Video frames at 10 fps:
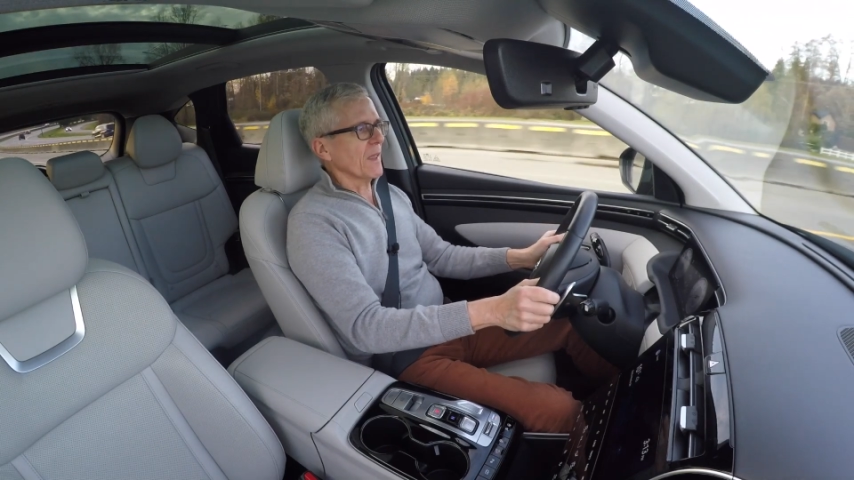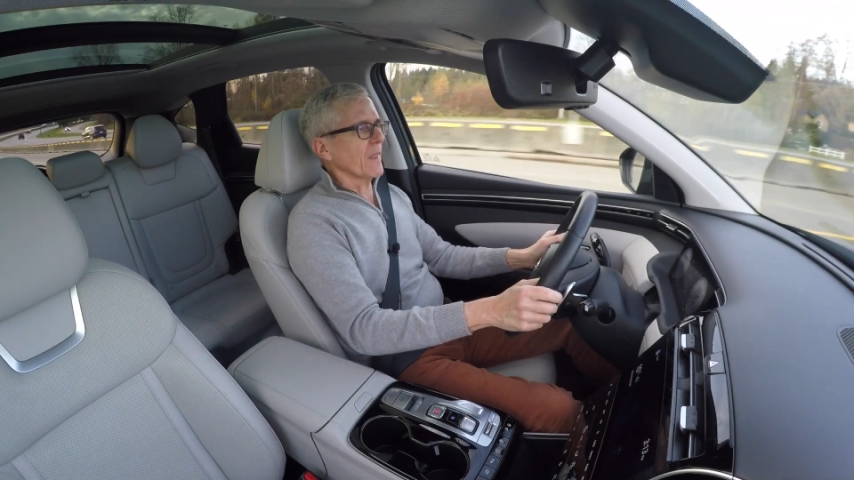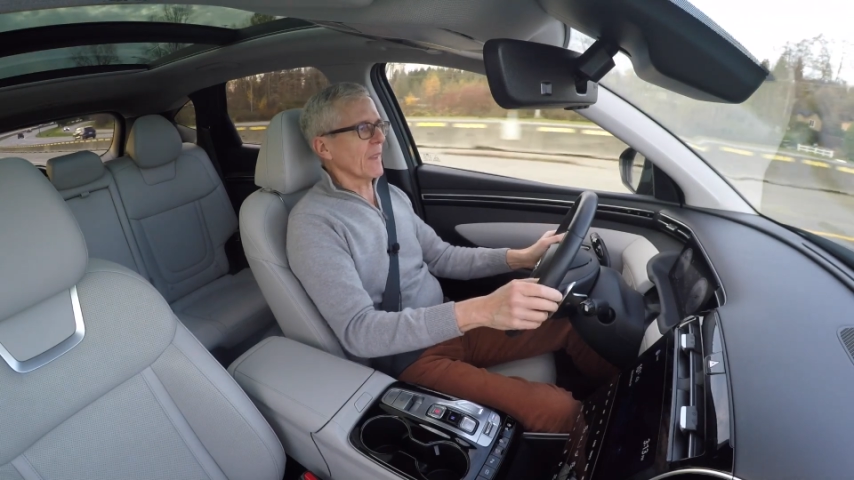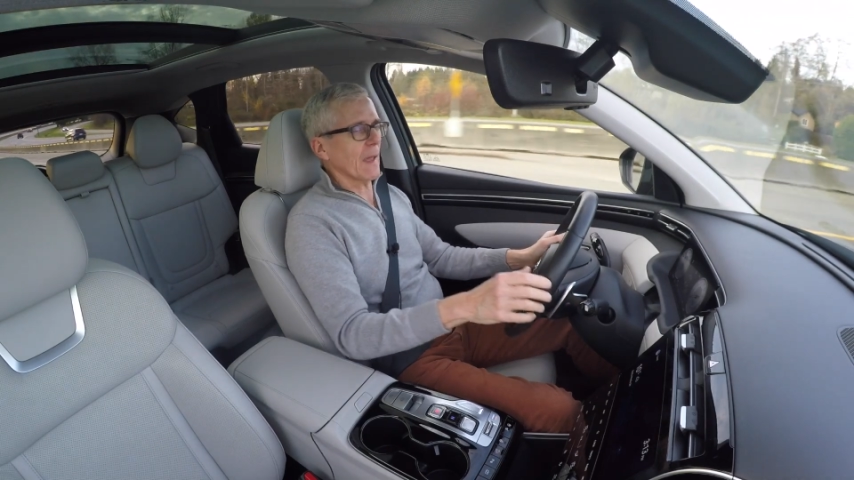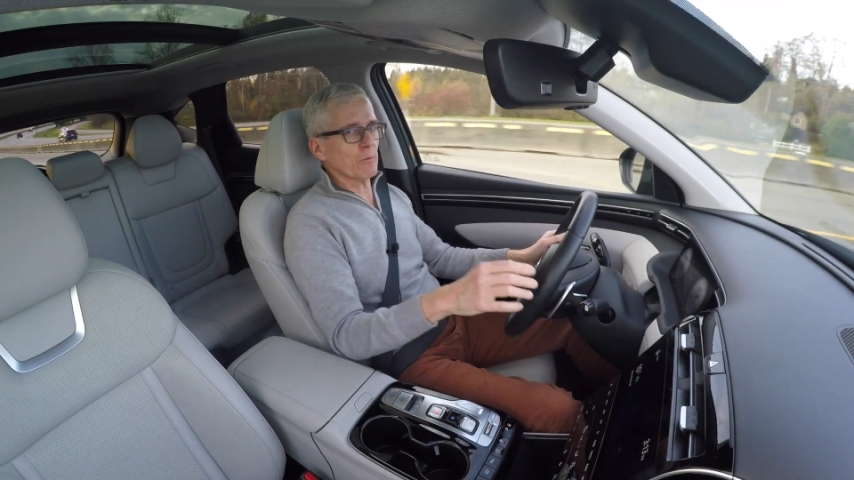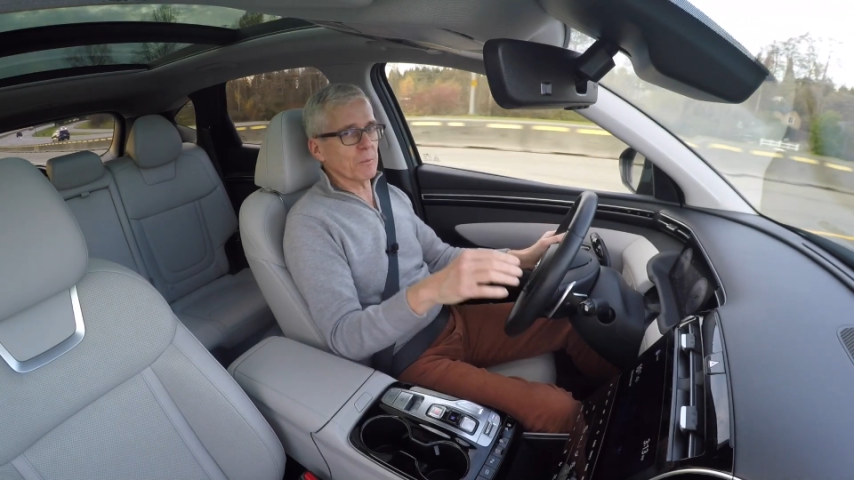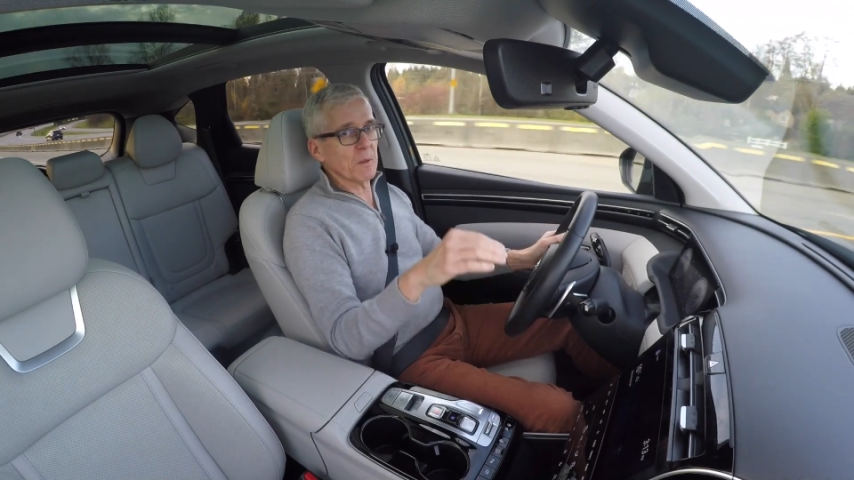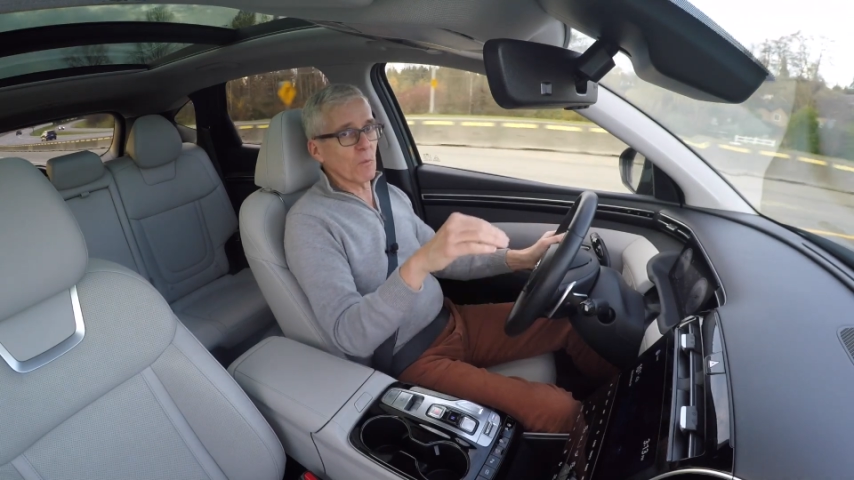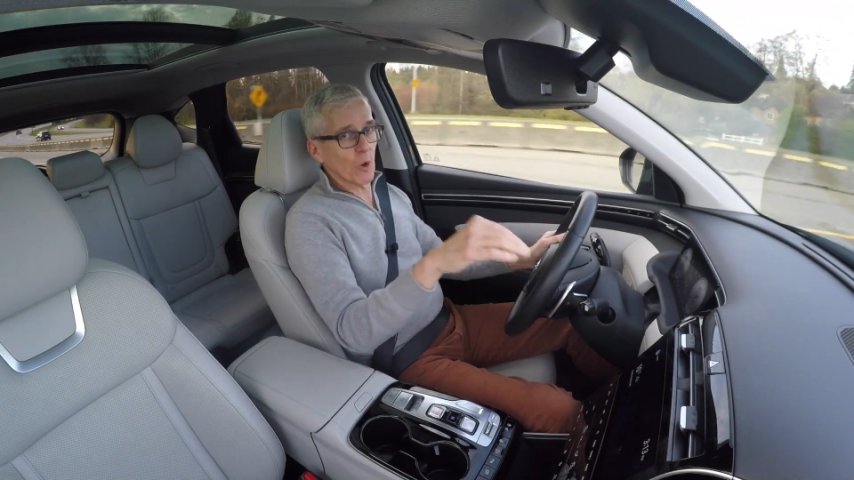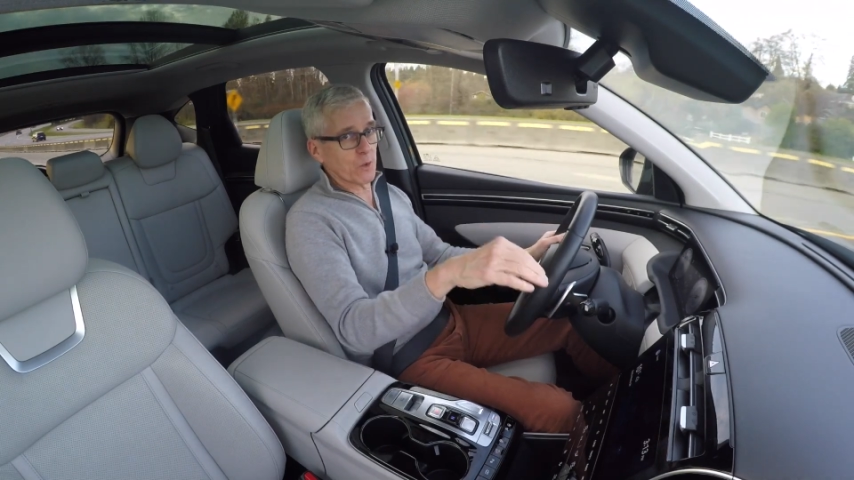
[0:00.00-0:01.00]
that would
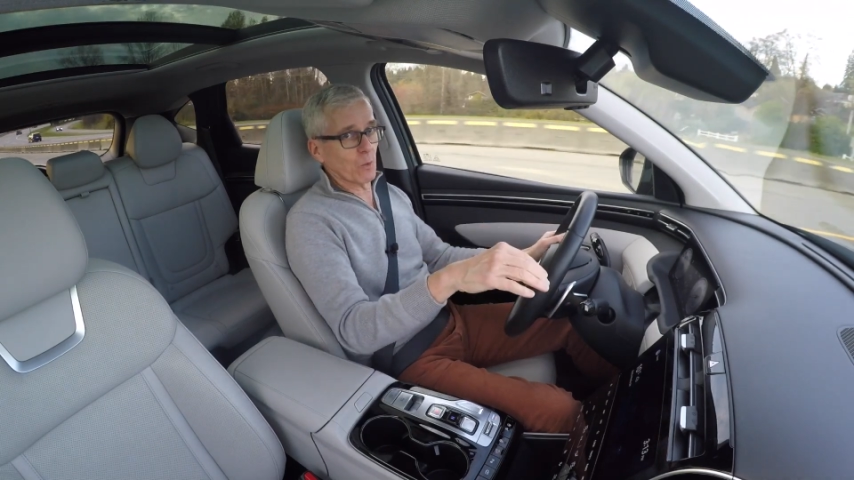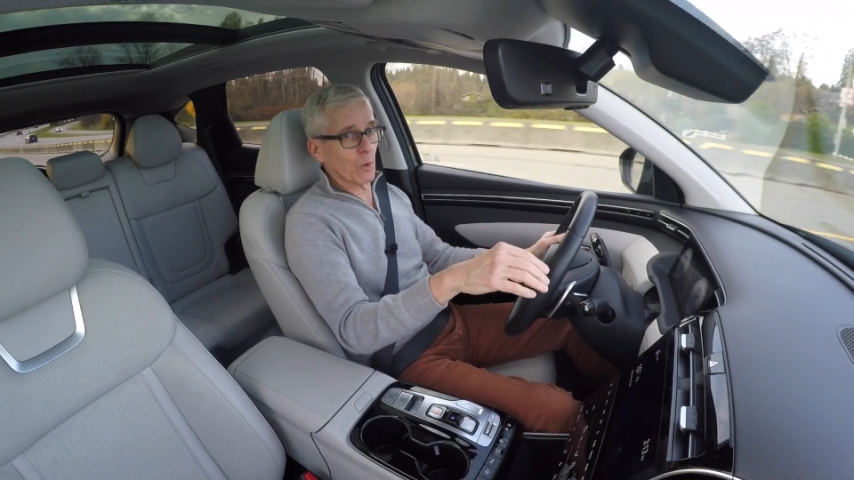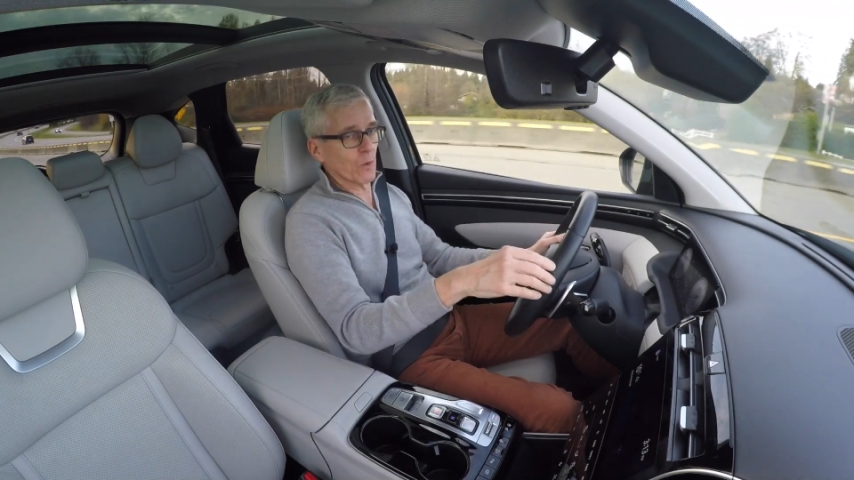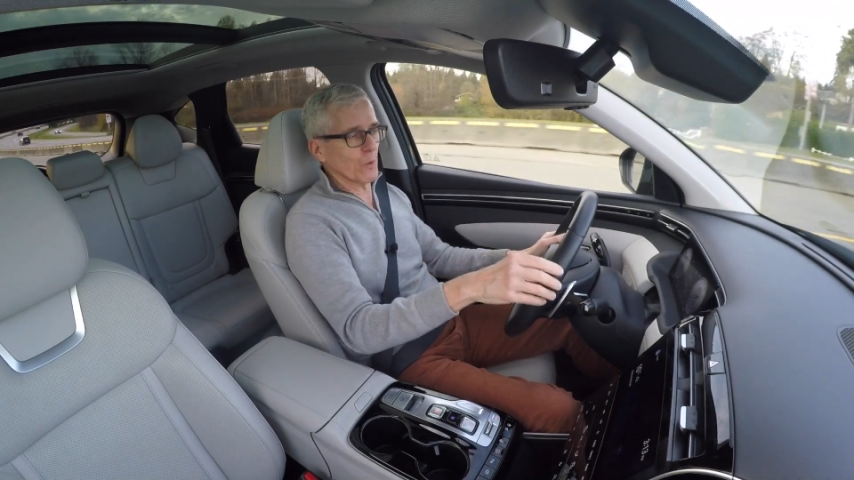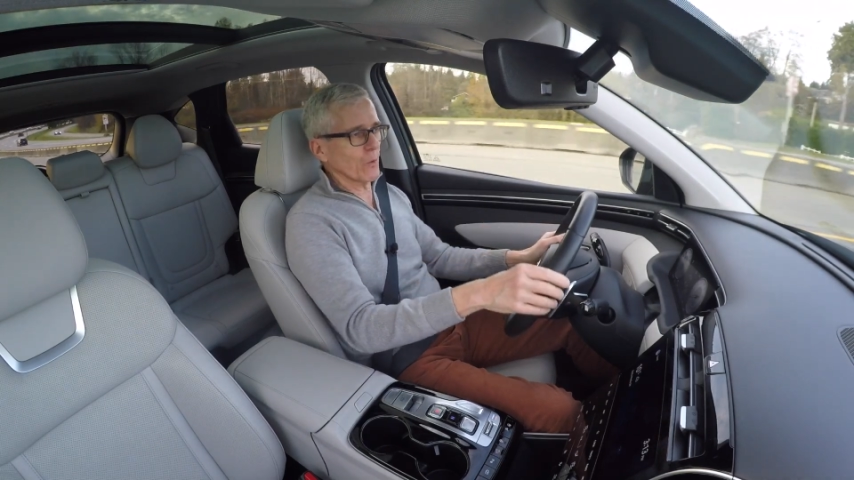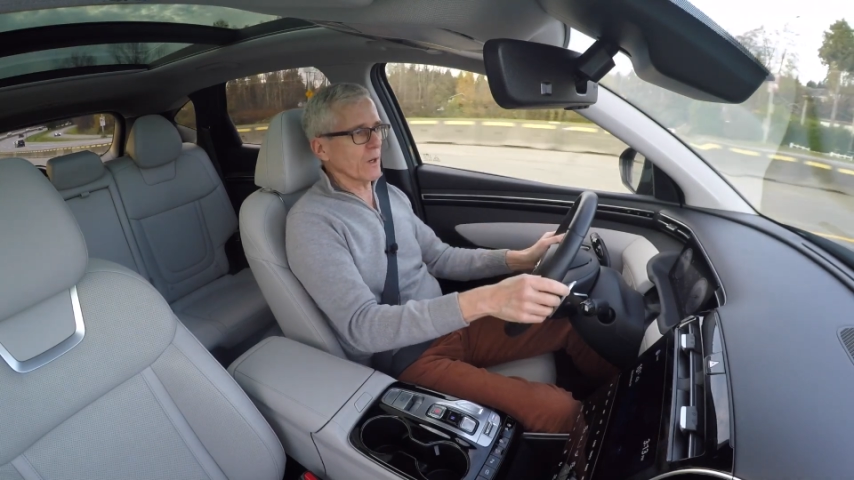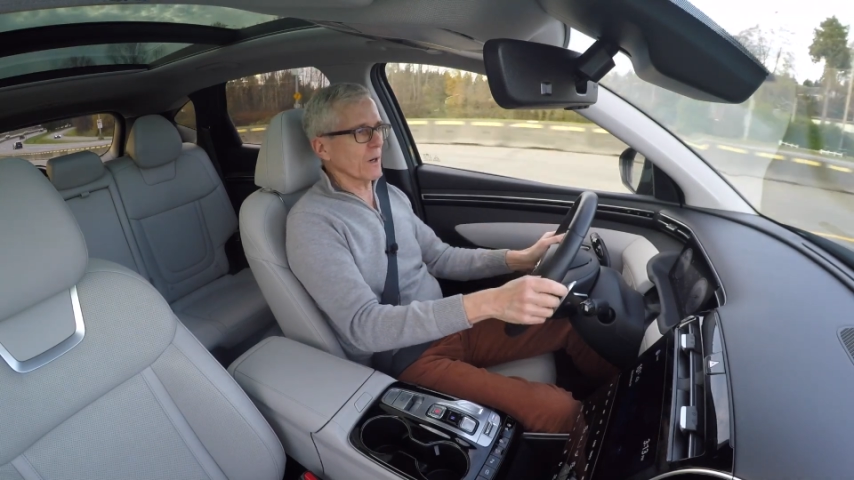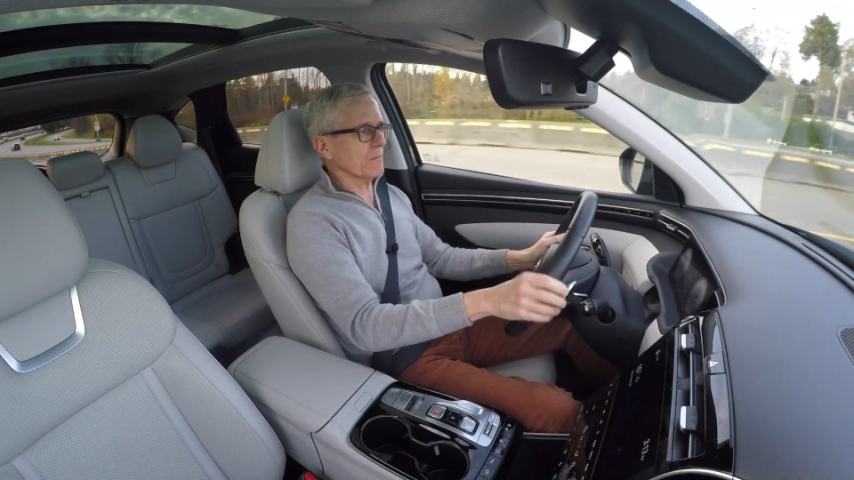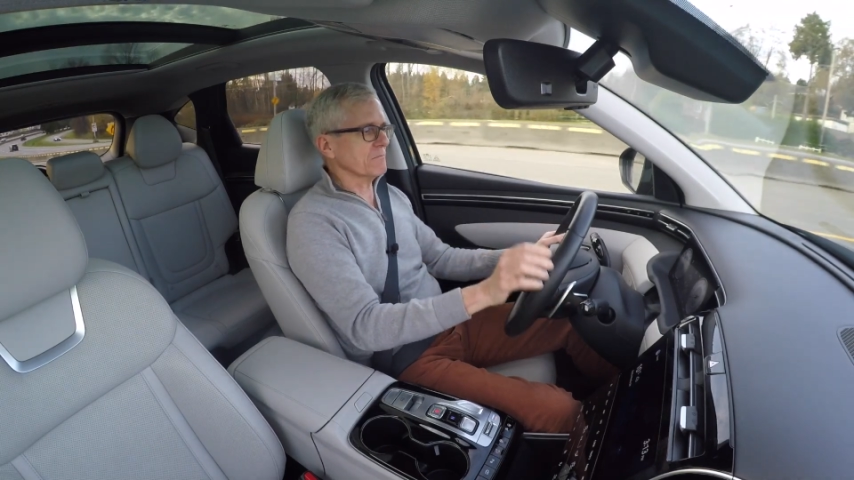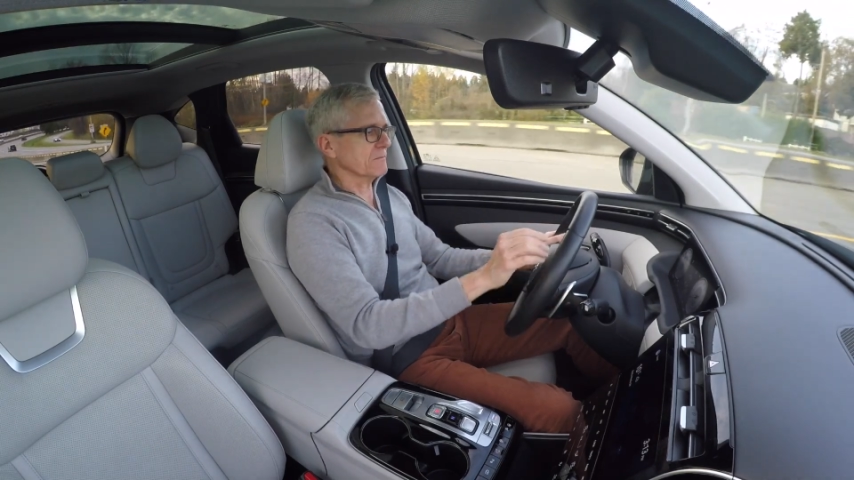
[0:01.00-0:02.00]
be more toward the rear.